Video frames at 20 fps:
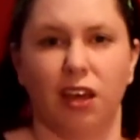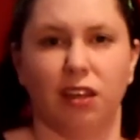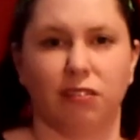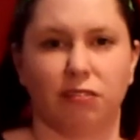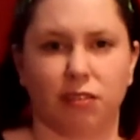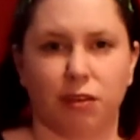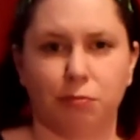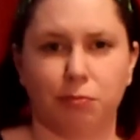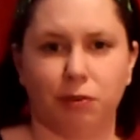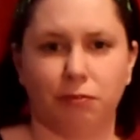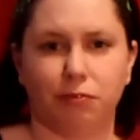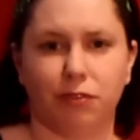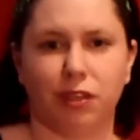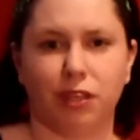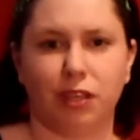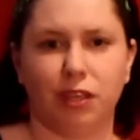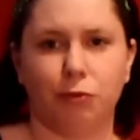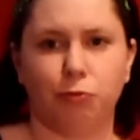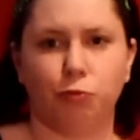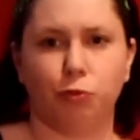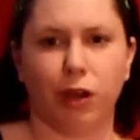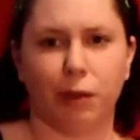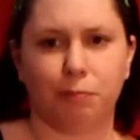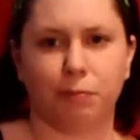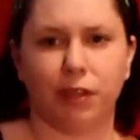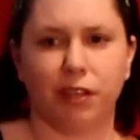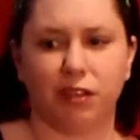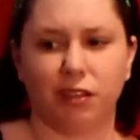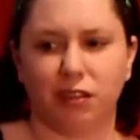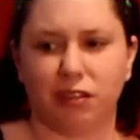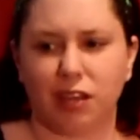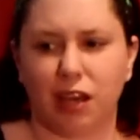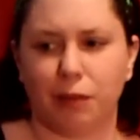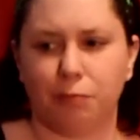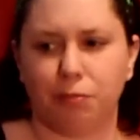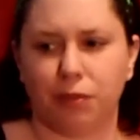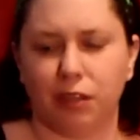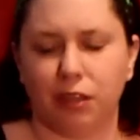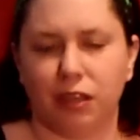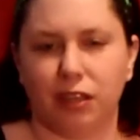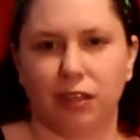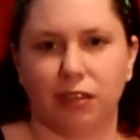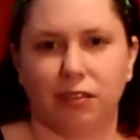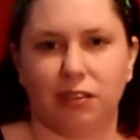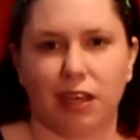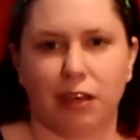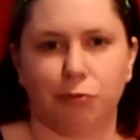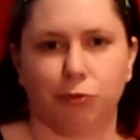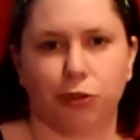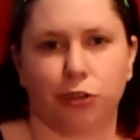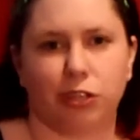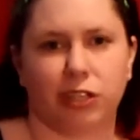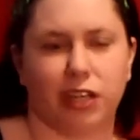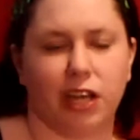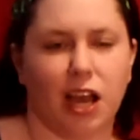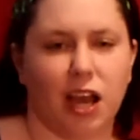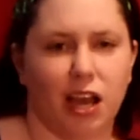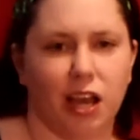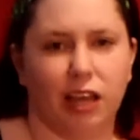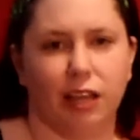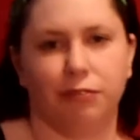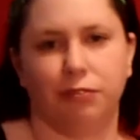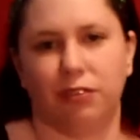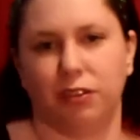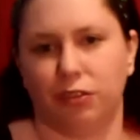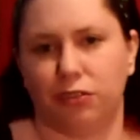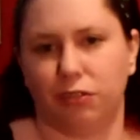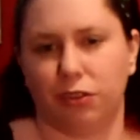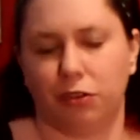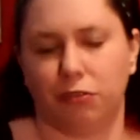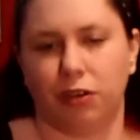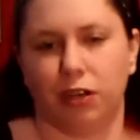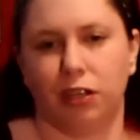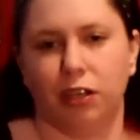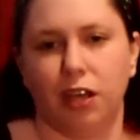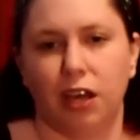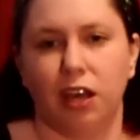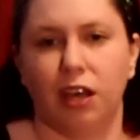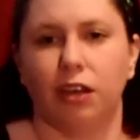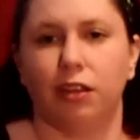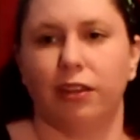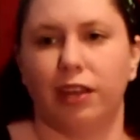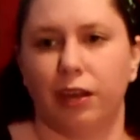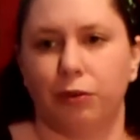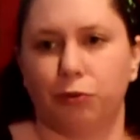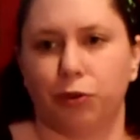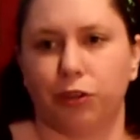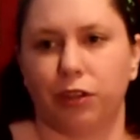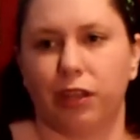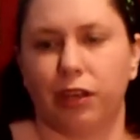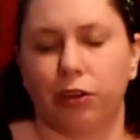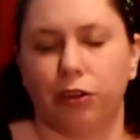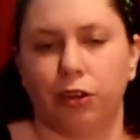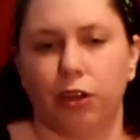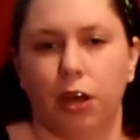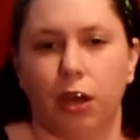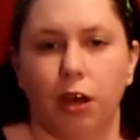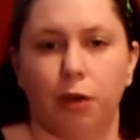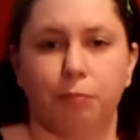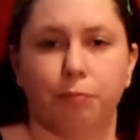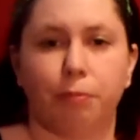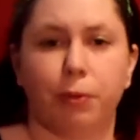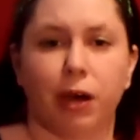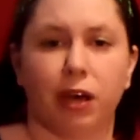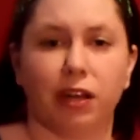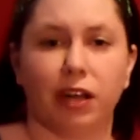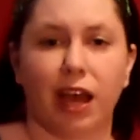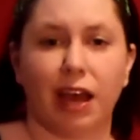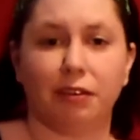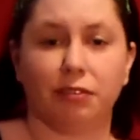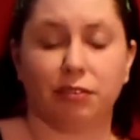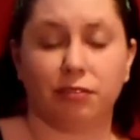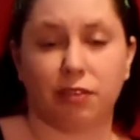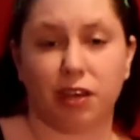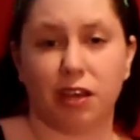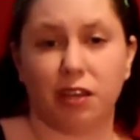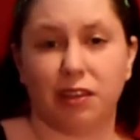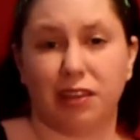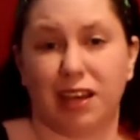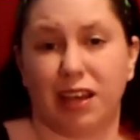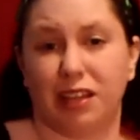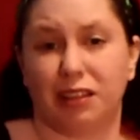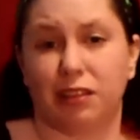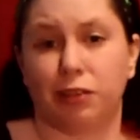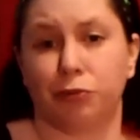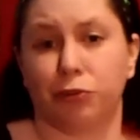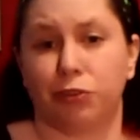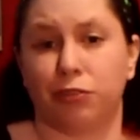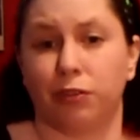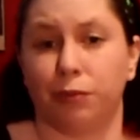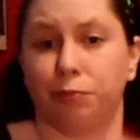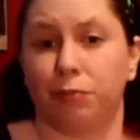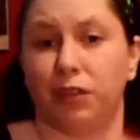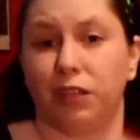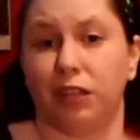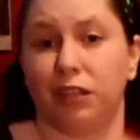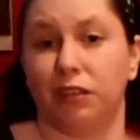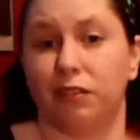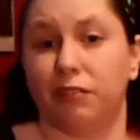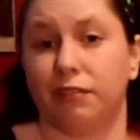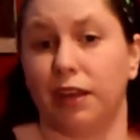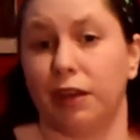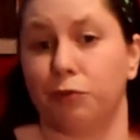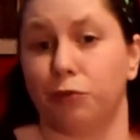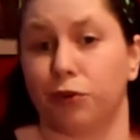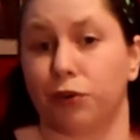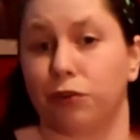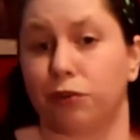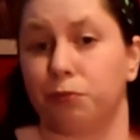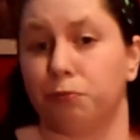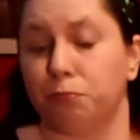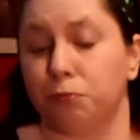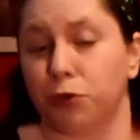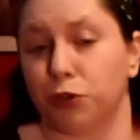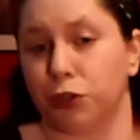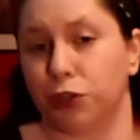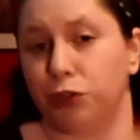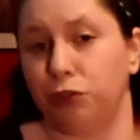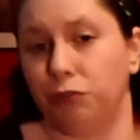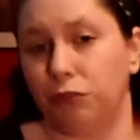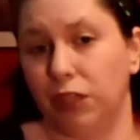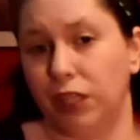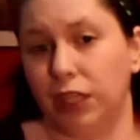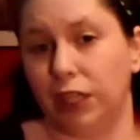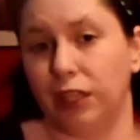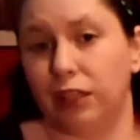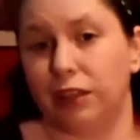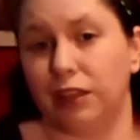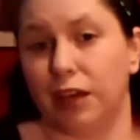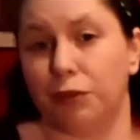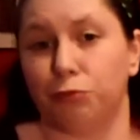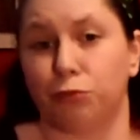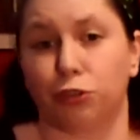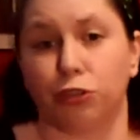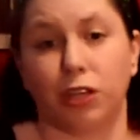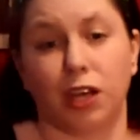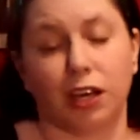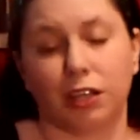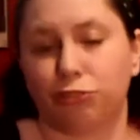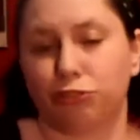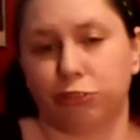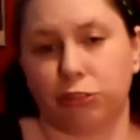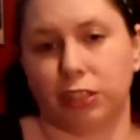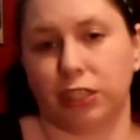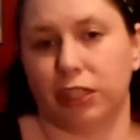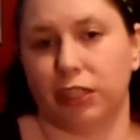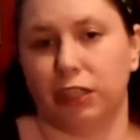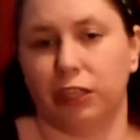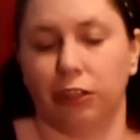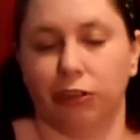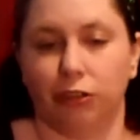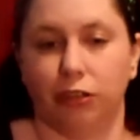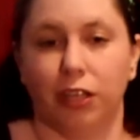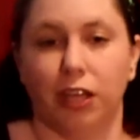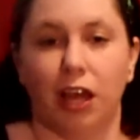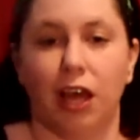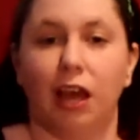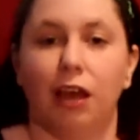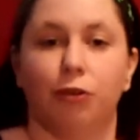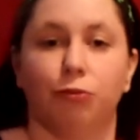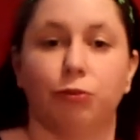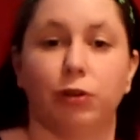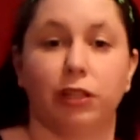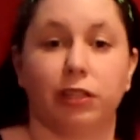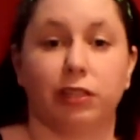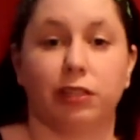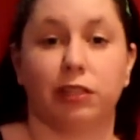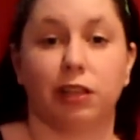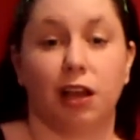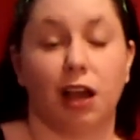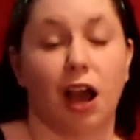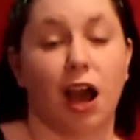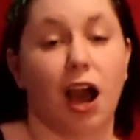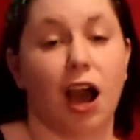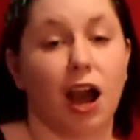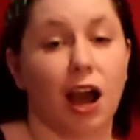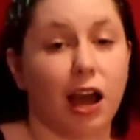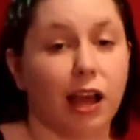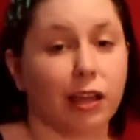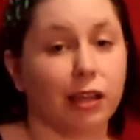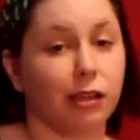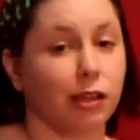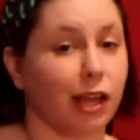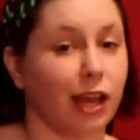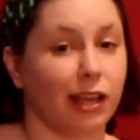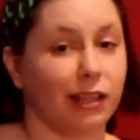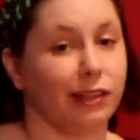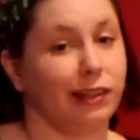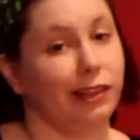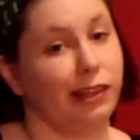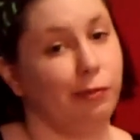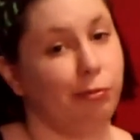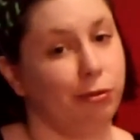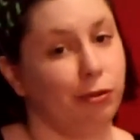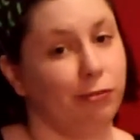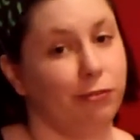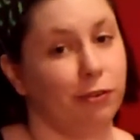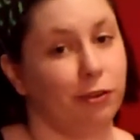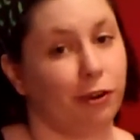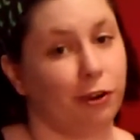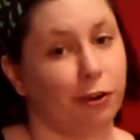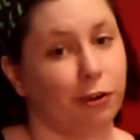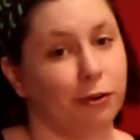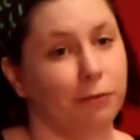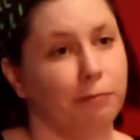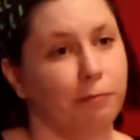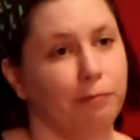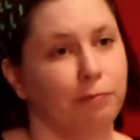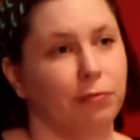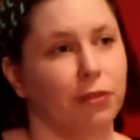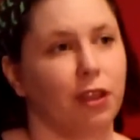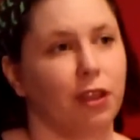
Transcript: Some of the weapon-type things that were knives and so on, they were there. But outside that, there were some things that were more unique that were not traditional, which I actually preferred.